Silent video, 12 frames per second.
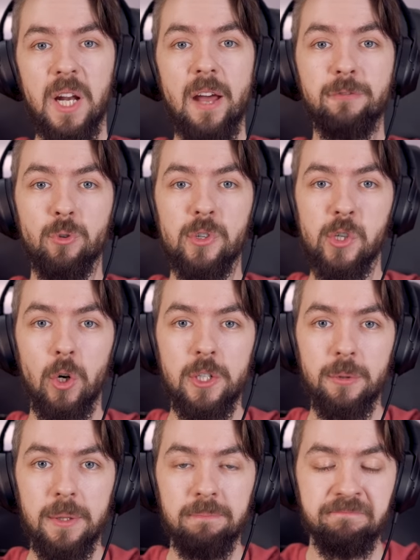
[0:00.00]
want to have to resort
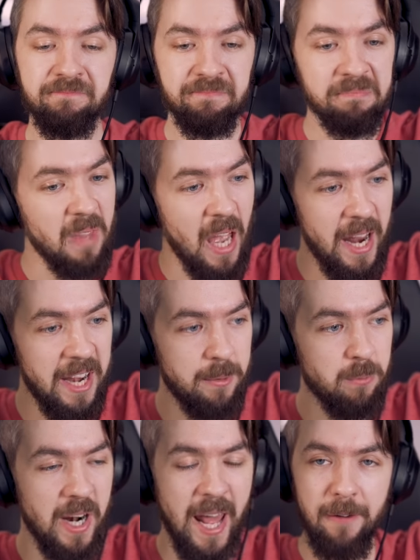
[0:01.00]
to it. I
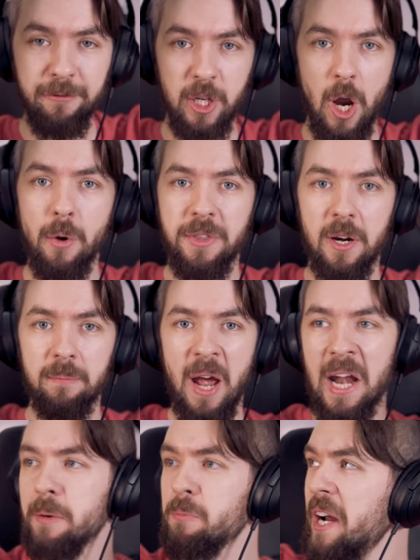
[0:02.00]
didn't want to have to go there.
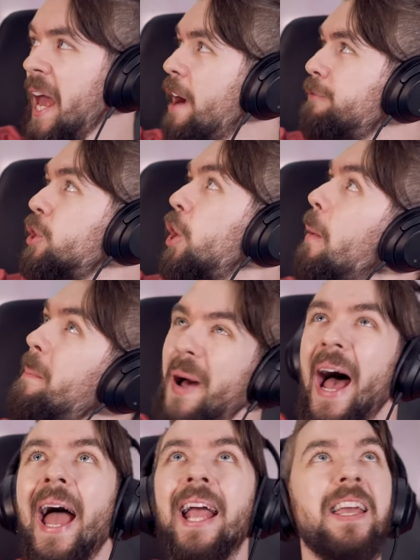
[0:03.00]
I didn't want to have to come
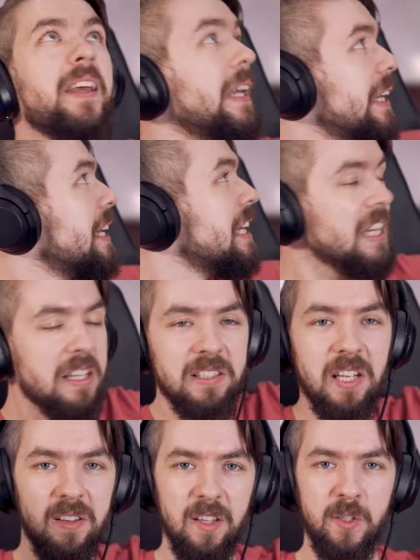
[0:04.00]
back
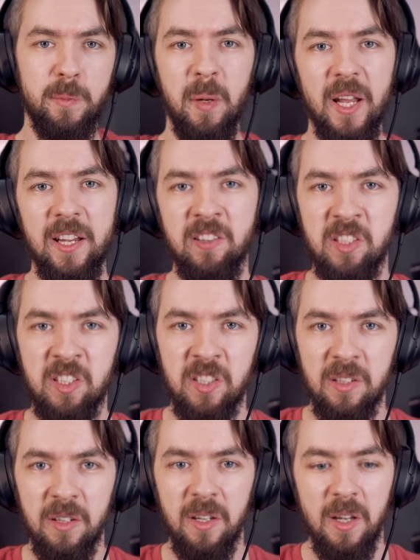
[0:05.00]
to this place.